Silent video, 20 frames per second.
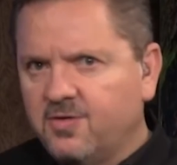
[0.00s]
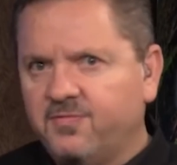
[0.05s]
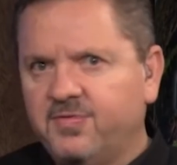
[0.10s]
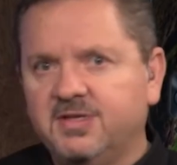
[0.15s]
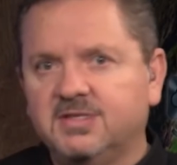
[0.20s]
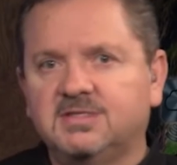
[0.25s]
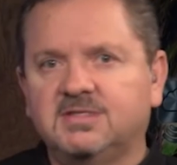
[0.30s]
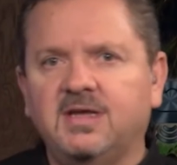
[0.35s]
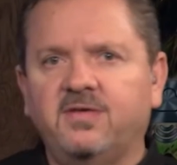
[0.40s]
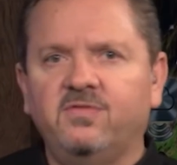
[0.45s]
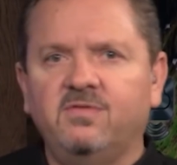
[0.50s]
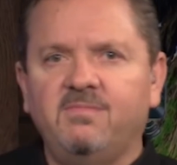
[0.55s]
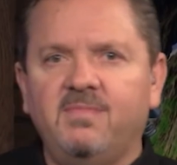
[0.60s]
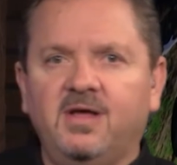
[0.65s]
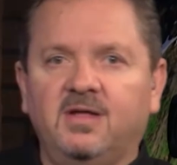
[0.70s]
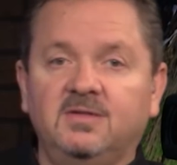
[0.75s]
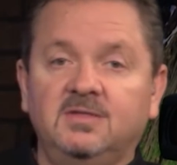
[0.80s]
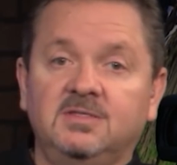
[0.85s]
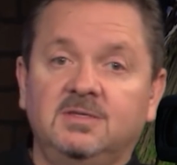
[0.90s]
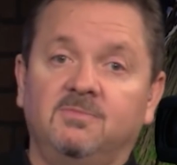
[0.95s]
over these seven
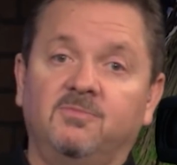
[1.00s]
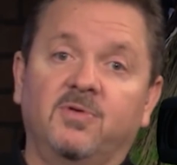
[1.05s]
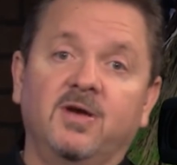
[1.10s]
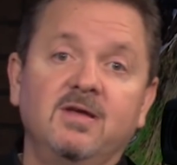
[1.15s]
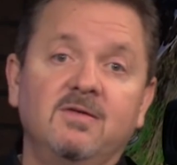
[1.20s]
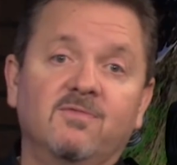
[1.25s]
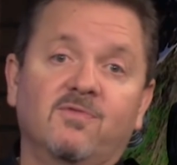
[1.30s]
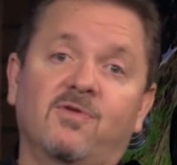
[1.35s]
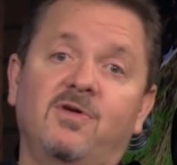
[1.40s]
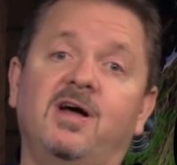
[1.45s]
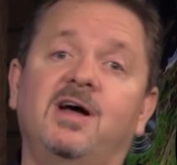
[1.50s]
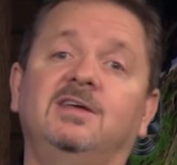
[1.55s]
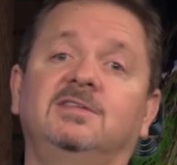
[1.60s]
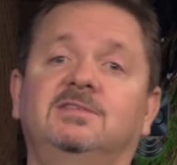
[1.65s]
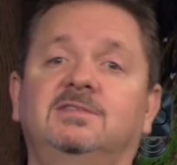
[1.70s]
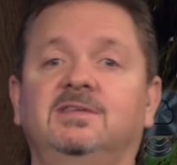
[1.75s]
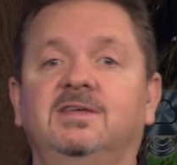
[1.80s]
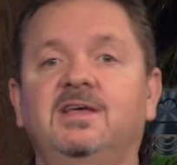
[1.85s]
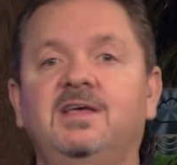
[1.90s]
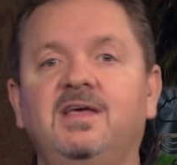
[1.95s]
mountains and praying for
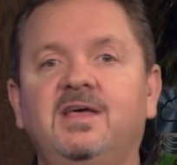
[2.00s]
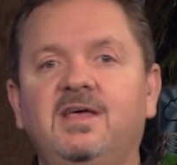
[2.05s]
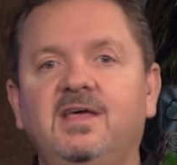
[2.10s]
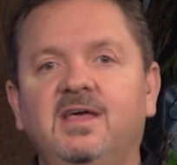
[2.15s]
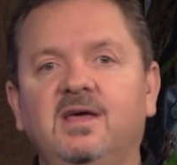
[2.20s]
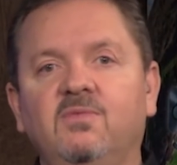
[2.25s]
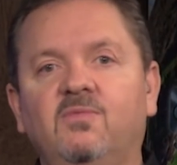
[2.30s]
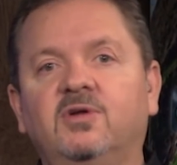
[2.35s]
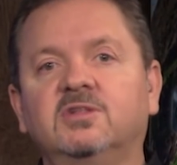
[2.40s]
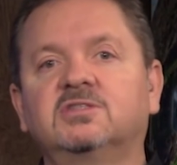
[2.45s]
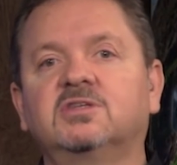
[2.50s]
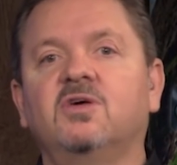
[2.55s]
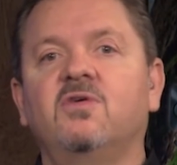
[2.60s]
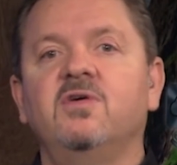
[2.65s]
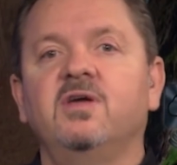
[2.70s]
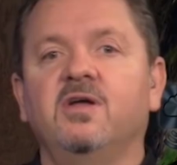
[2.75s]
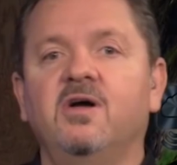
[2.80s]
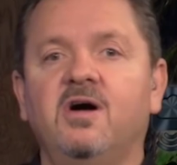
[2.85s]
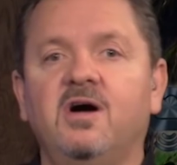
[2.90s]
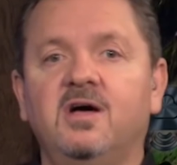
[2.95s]
us and what's
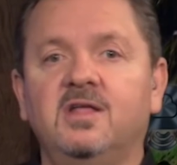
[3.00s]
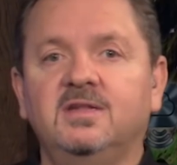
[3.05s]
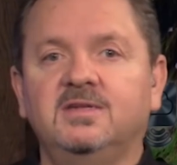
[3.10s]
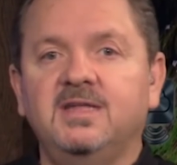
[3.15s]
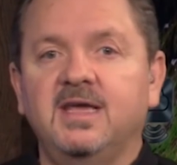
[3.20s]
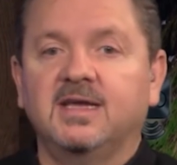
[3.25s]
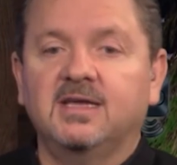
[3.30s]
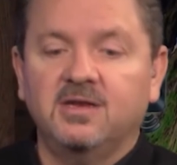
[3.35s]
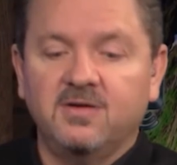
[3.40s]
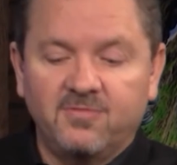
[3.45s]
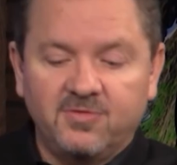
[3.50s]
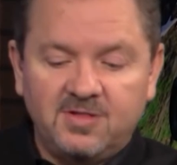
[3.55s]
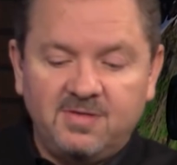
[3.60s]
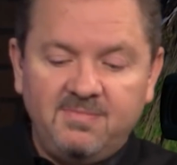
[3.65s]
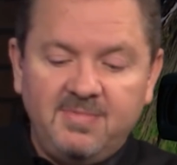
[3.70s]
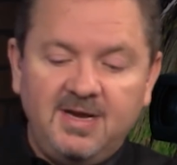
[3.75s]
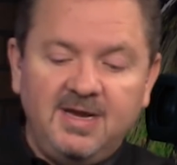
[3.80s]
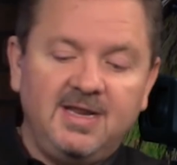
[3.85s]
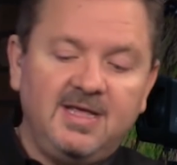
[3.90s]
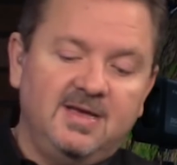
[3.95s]
going on, taking over the
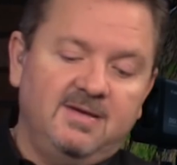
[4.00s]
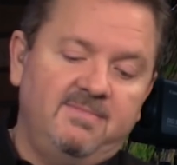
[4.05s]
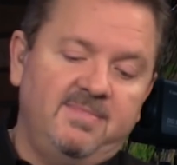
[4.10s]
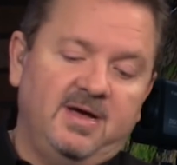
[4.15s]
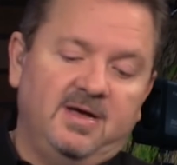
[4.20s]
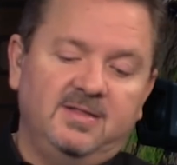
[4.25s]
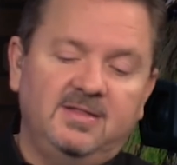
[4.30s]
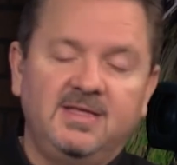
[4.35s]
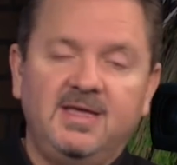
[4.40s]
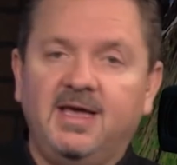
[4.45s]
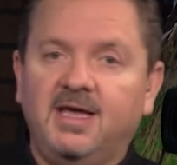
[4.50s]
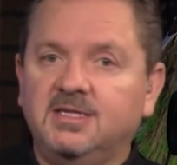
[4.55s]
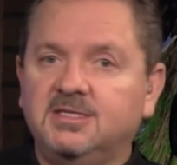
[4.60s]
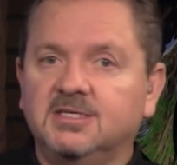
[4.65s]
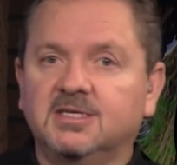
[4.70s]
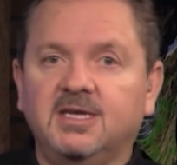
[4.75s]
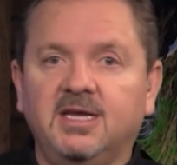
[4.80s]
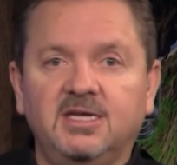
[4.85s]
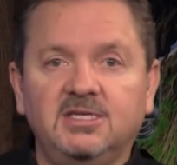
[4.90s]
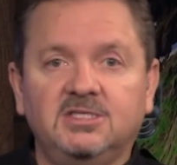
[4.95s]
media mountain, the
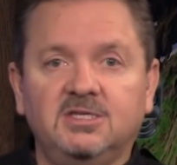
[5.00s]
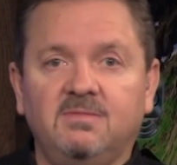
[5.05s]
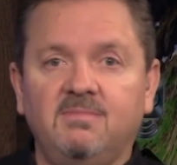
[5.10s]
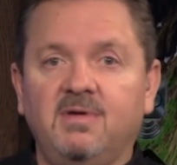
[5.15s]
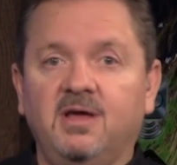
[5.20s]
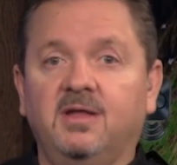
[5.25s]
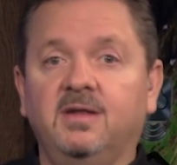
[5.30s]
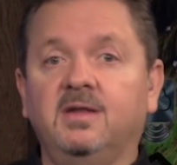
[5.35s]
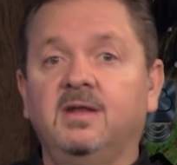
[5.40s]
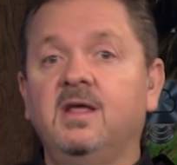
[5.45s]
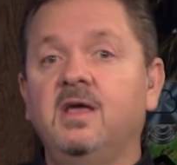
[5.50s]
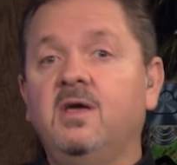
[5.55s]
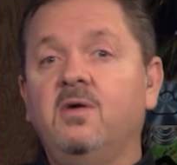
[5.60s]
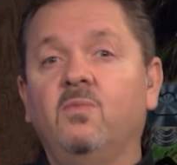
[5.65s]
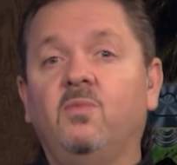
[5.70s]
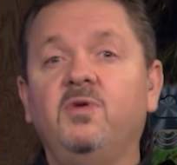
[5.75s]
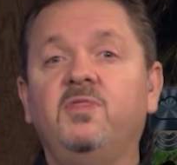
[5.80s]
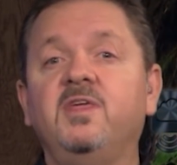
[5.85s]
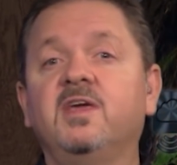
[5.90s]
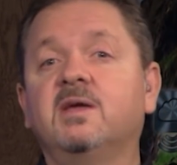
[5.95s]
education mountain.
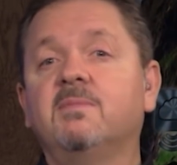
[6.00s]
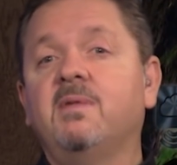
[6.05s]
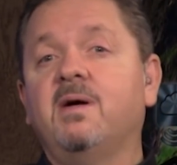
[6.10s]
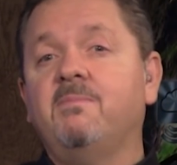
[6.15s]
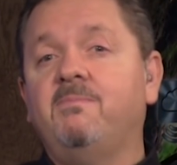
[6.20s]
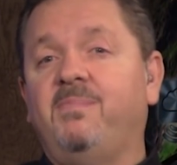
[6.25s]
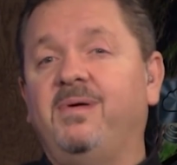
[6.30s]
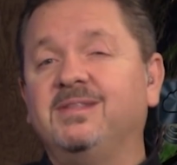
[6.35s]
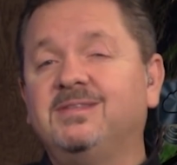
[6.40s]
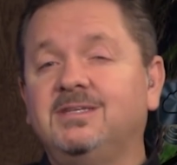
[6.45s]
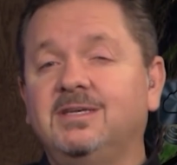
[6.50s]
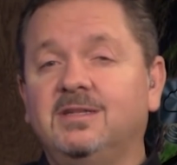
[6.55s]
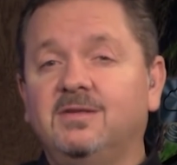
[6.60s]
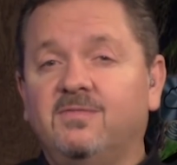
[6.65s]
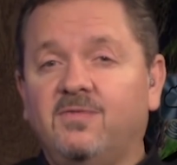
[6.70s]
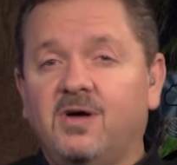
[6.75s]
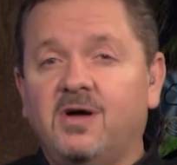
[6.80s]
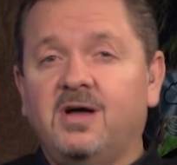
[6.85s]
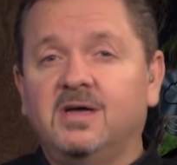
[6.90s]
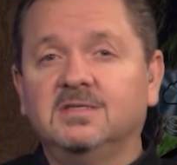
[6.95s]
We think about Betsy
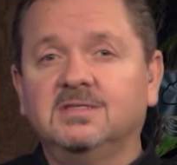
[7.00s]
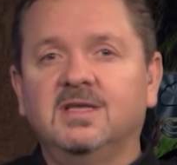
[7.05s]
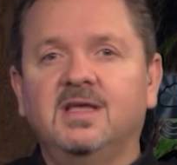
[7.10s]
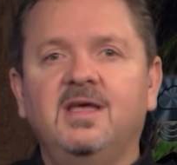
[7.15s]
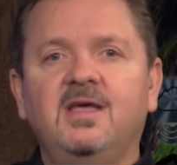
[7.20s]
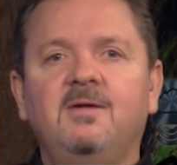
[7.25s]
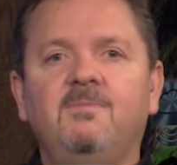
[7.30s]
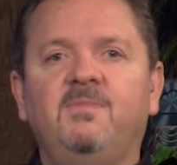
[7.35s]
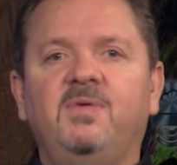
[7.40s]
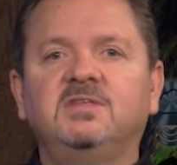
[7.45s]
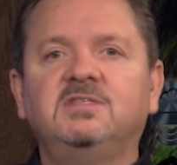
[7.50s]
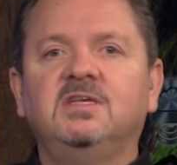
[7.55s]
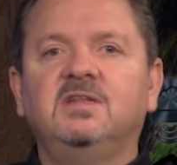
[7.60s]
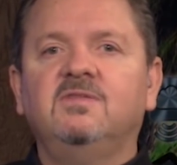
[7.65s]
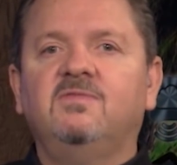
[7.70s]
DeVos. Betsy